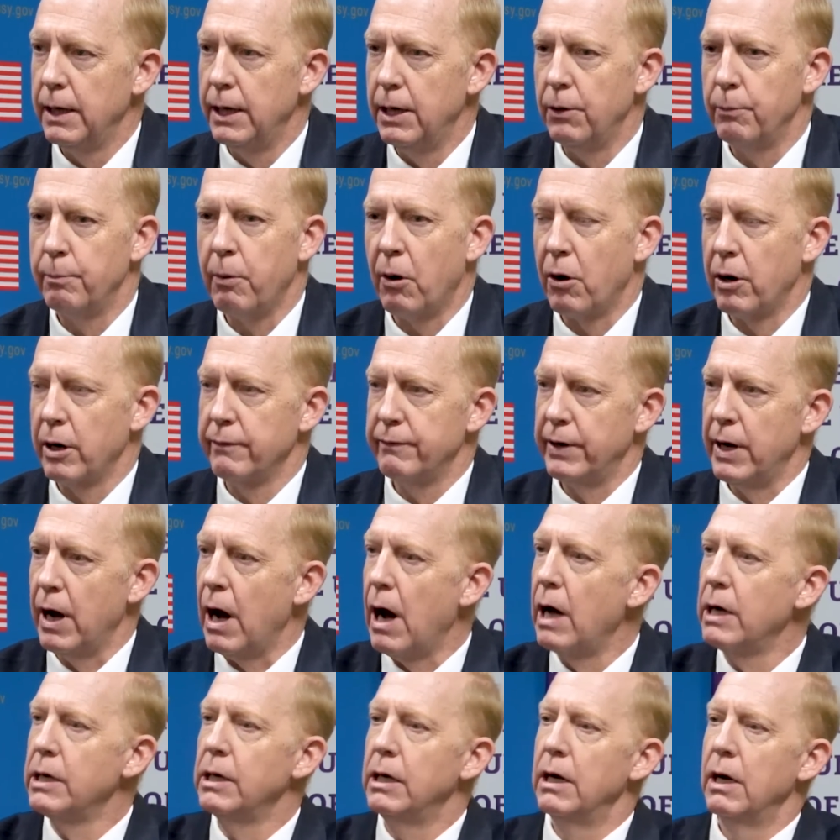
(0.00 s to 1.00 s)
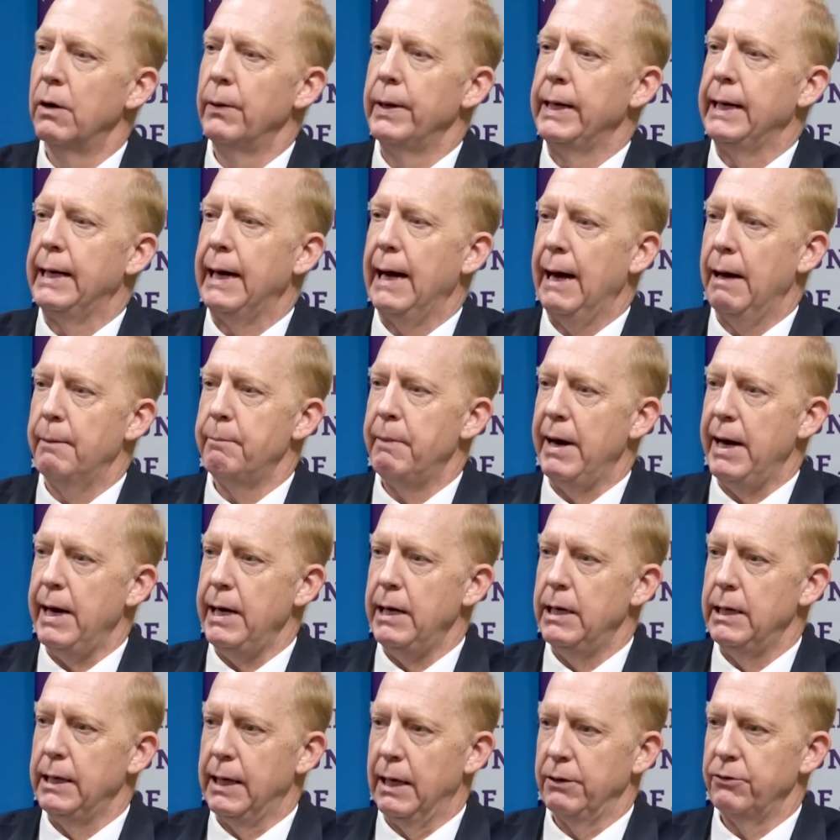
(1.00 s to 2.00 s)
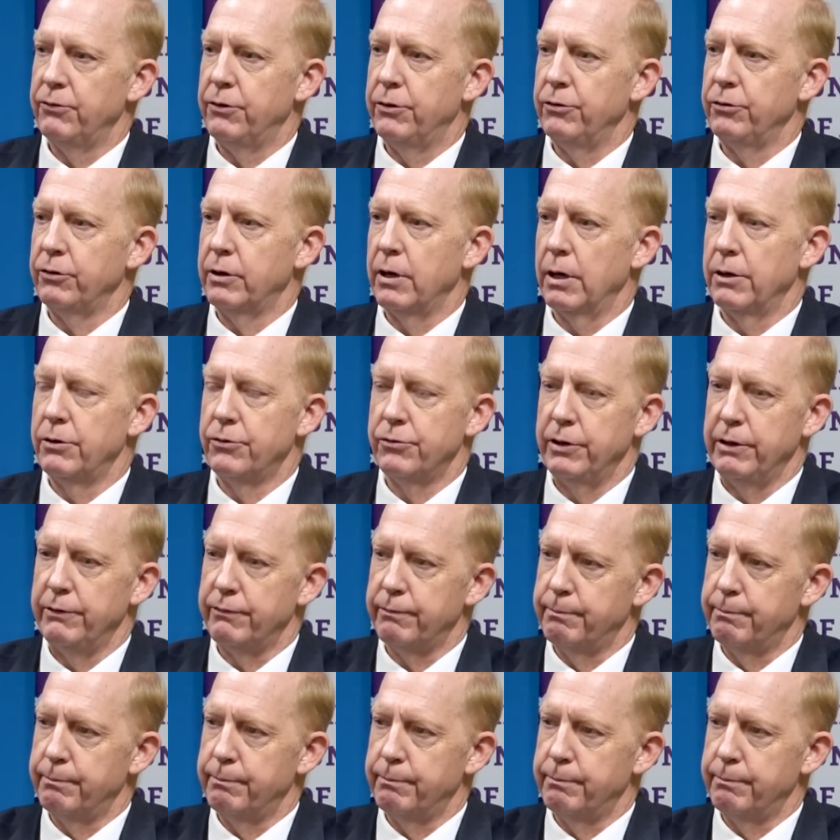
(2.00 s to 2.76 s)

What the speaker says: part of an ongoing campaign against this country